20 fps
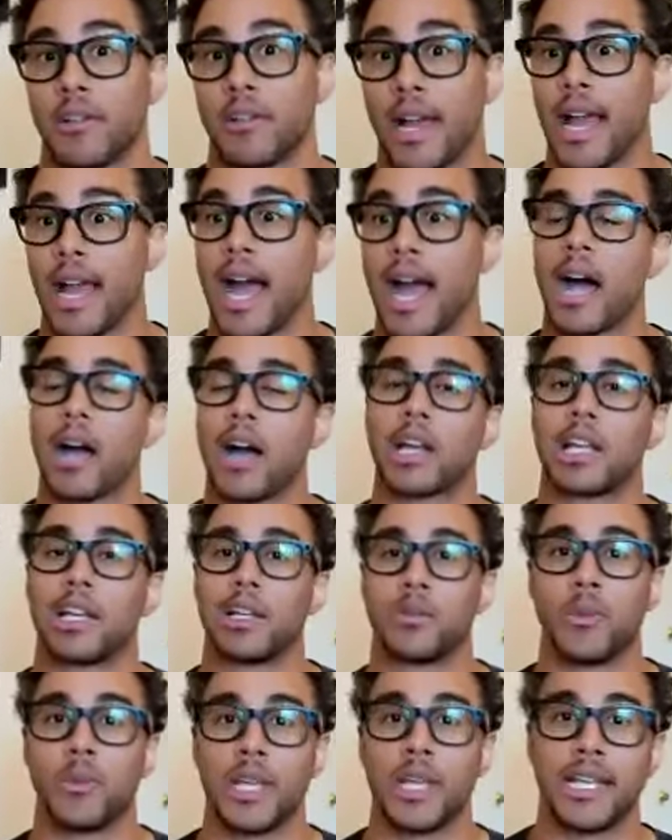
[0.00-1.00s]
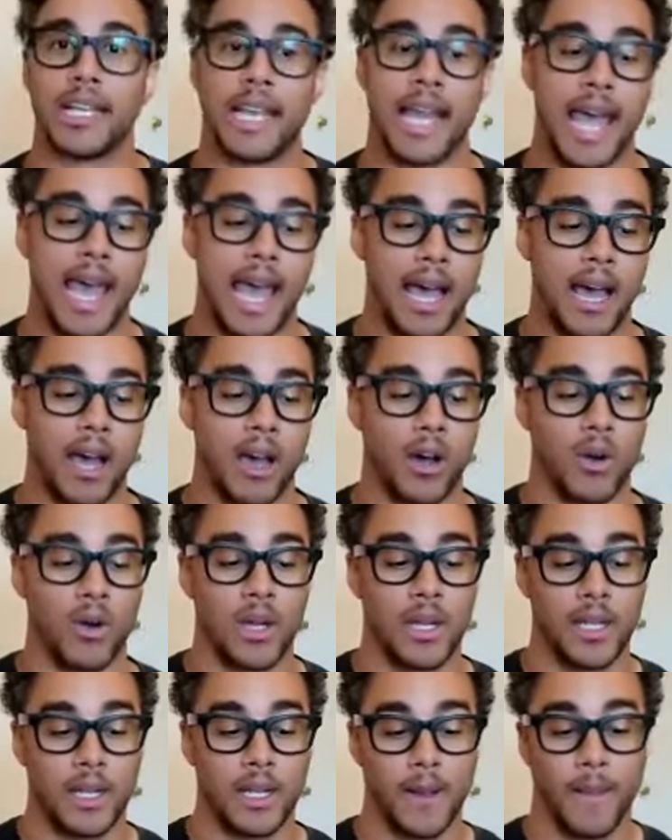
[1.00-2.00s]
right? How can we
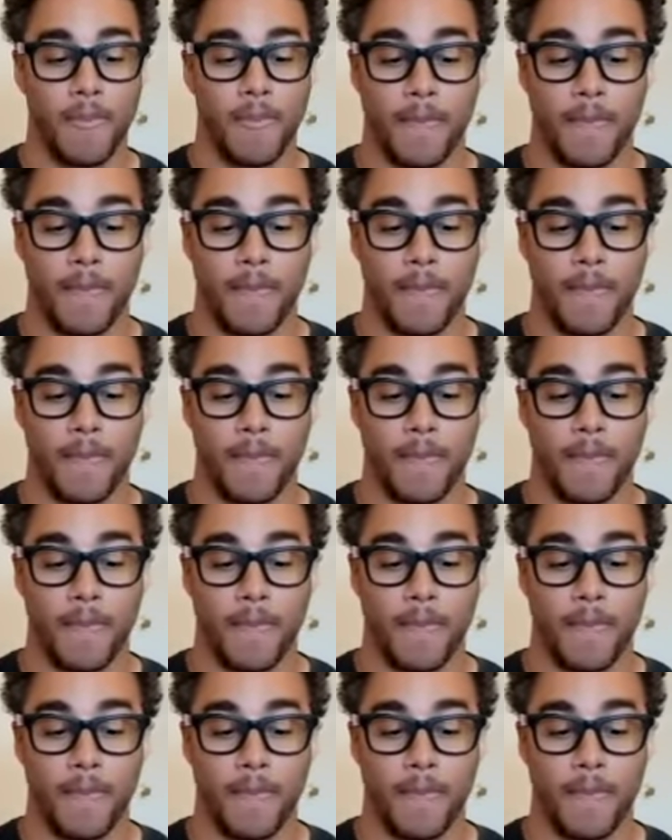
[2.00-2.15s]
now,